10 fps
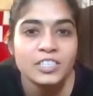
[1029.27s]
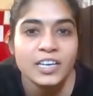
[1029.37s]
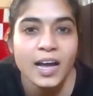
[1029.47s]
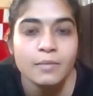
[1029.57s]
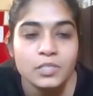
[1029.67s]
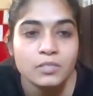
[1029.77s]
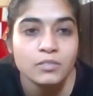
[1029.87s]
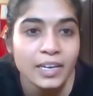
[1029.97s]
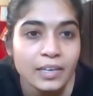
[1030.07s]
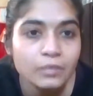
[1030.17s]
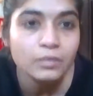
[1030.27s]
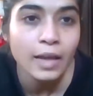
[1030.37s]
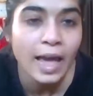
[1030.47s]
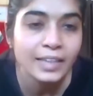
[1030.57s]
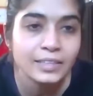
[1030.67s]
times, really
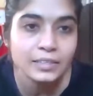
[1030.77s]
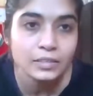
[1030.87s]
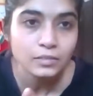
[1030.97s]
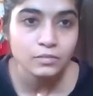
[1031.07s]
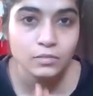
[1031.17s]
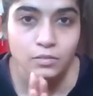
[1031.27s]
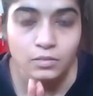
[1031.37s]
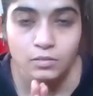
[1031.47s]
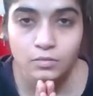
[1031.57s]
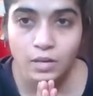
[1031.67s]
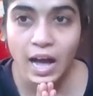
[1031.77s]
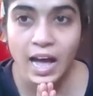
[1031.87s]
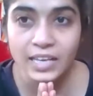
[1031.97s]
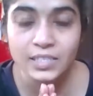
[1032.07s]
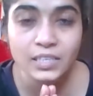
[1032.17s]
healthy
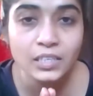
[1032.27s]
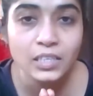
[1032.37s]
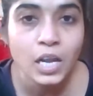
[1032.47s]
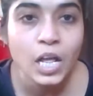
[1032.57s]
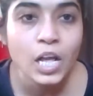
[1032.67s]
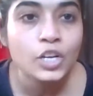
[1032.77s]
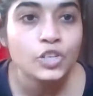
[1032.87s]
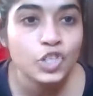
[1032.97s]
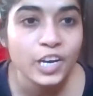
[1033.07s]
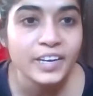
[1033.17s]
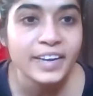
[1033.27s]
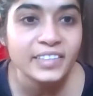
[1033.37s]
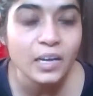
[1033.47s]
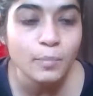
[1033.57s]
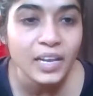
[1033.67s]
asana,
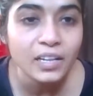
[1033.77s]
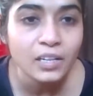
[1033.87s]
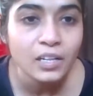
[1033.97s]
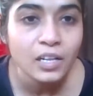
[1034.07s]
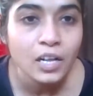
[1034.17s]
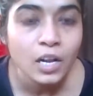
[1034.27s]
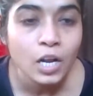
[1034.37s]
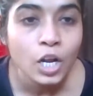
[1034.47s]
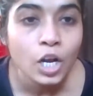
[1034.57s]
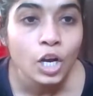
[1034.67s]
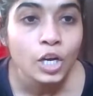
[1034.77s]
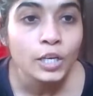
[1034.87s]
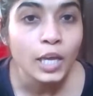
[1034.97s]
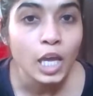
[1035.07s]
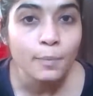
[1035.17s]
churning the milk,
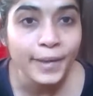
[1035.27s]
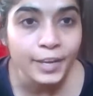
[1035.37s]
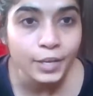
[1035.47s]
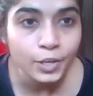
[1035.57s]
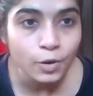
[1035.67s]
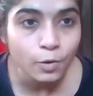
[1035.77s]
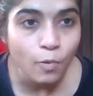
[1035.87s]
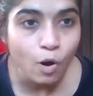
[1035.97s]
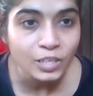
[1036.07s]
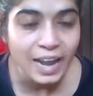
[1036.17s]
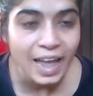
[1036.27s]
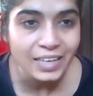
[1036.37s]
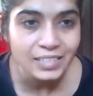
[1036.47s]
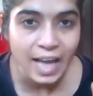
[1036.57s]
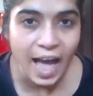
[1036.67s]
keeping your both
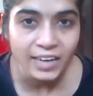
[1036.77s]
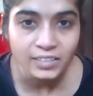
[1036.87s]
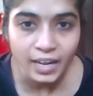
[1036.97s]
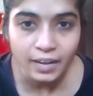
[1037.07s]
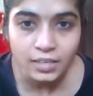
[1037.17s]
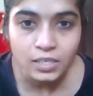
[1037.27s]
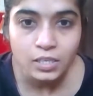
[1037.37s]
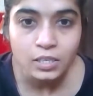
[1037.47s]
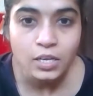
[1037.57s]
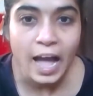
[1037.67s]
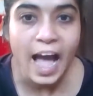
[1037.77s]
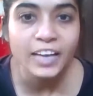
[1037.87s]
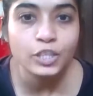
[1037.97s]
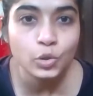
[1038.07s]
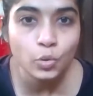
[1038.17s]
legs active
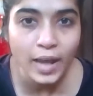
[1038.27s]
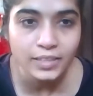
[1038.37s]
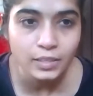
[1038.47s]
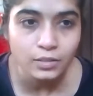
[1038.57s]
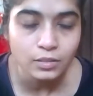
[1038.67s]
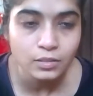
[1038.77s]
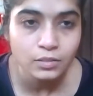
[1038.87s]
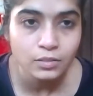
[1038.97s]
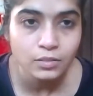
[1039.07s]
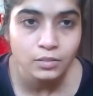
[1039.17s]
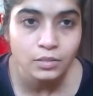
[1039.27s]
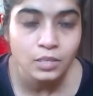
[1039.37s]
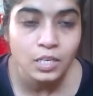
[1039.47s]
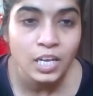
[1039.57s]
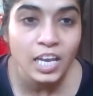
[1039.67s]
and together.
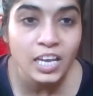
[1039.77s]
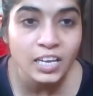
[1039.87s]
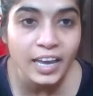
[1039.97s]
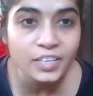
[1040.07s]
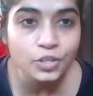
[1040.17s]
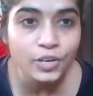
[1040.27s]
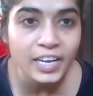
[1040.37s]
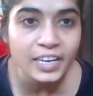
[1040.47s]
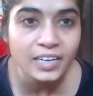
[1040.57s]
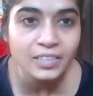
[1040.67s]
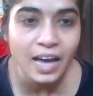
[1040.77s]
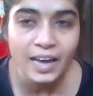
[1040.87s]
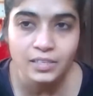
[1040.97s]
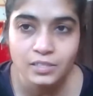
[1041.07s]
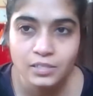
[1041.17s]
Engage your inner
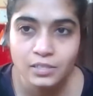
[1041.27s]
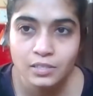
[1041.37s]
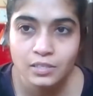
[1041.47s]
thighs.